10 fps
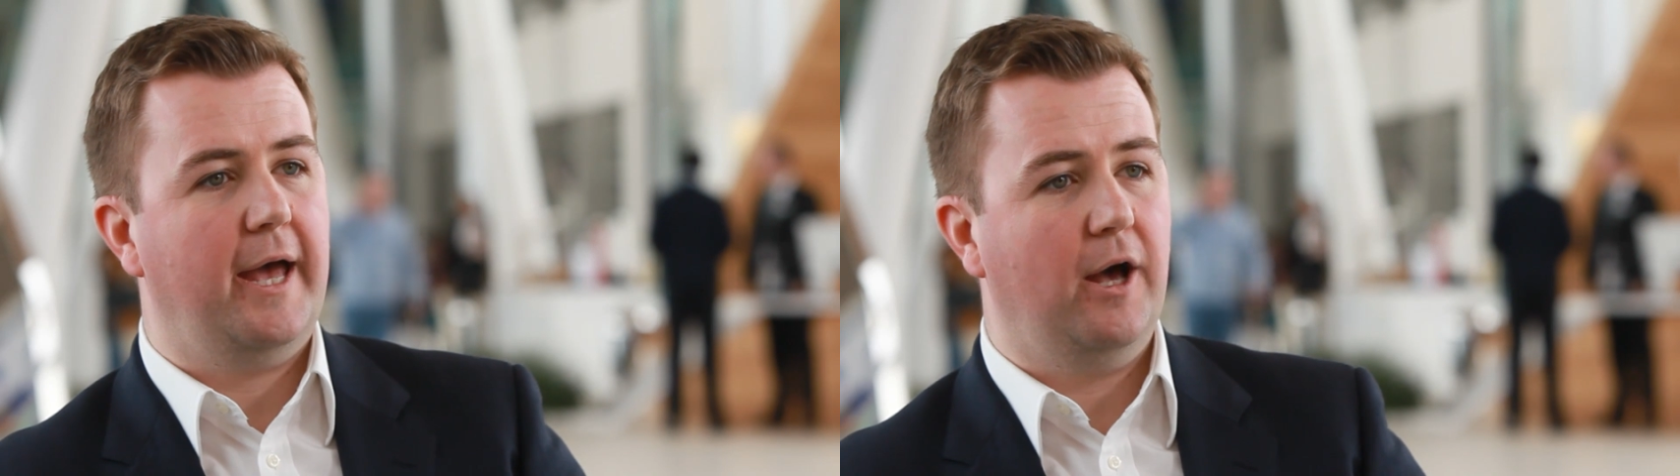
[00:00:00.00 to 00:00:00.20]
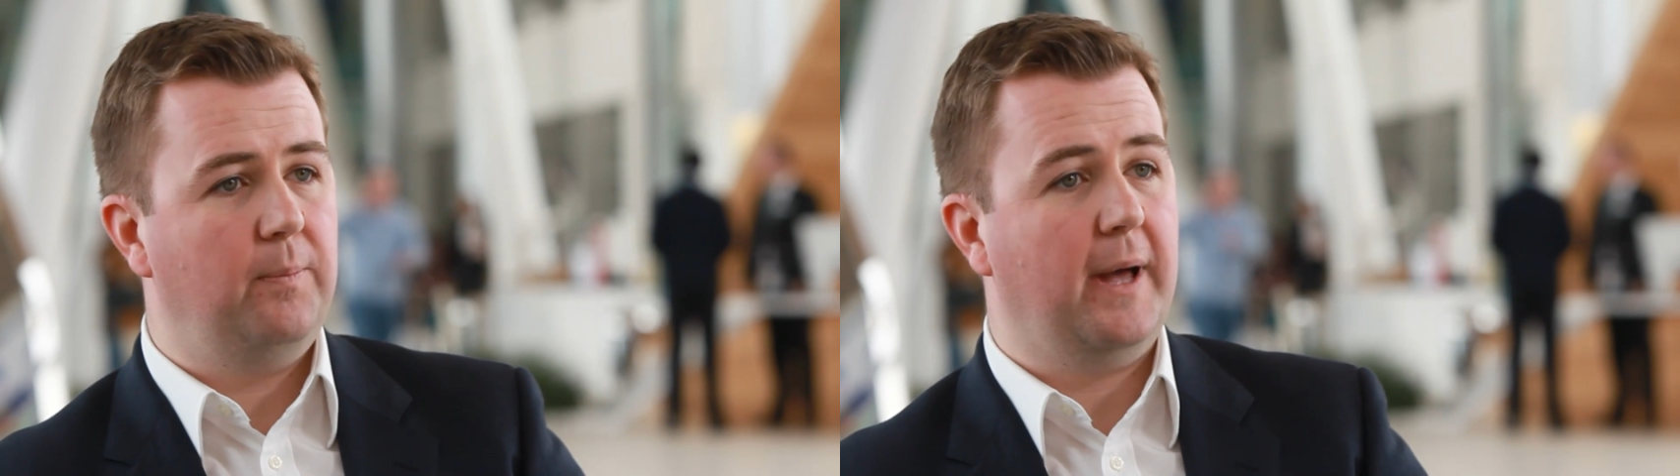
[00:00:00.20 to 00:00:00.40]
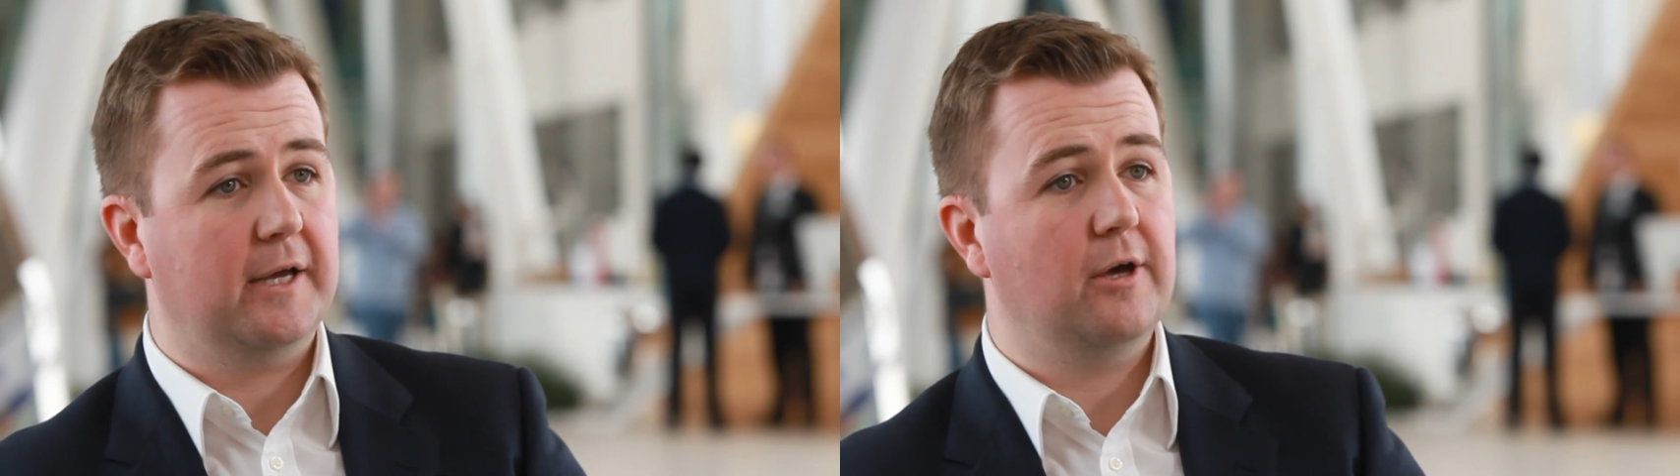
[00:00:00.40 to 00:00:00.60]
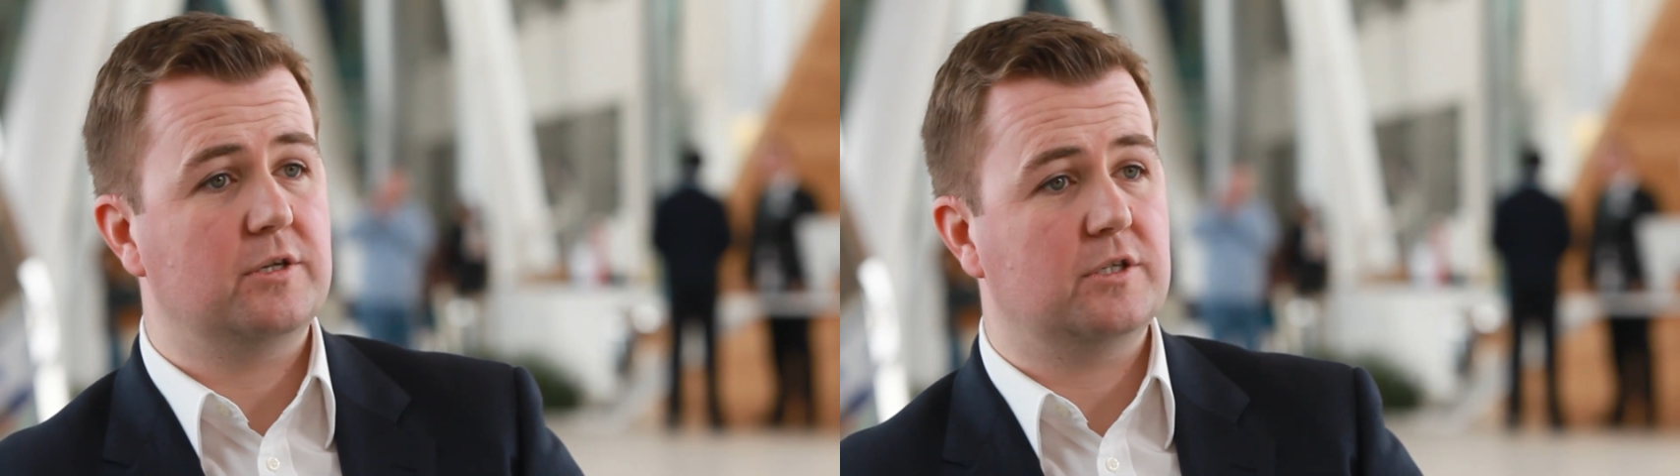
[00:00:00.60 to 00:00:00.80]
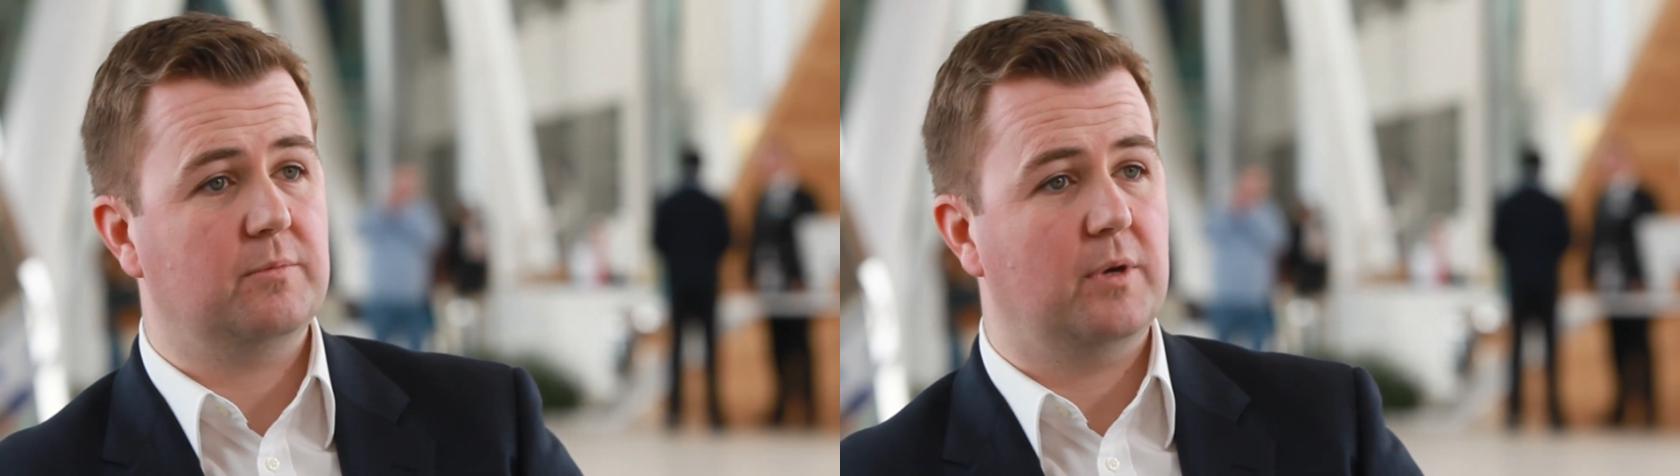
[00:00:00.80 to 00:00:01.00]
help our
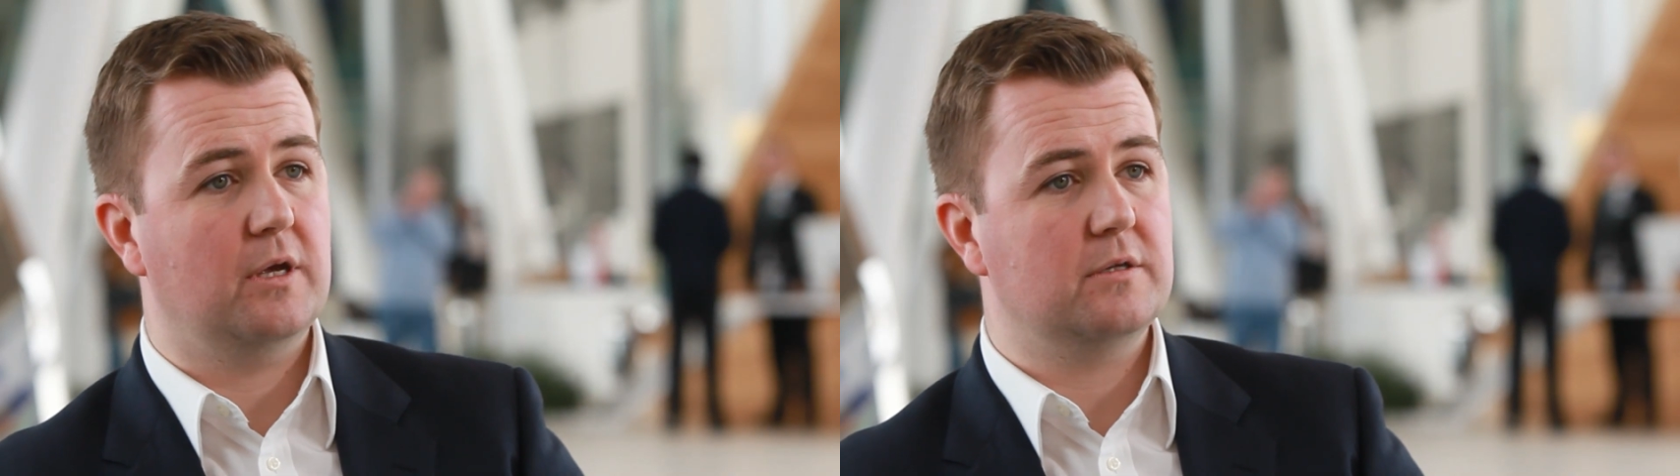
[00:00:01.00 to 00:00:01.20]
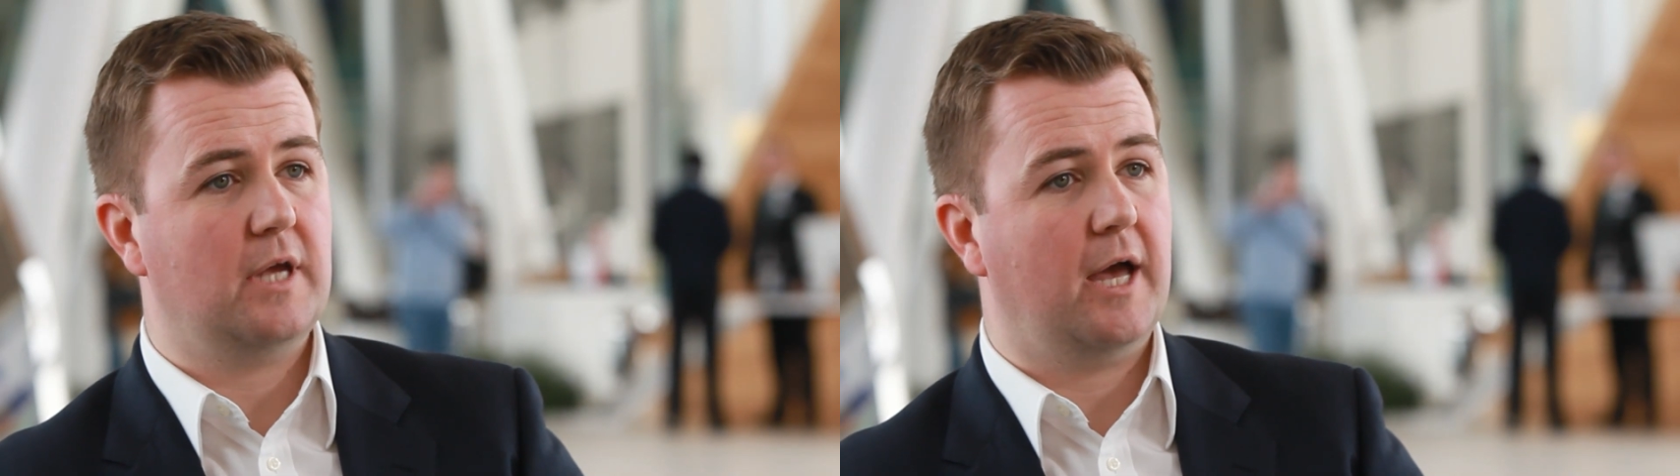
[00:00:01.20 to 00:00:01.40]
customers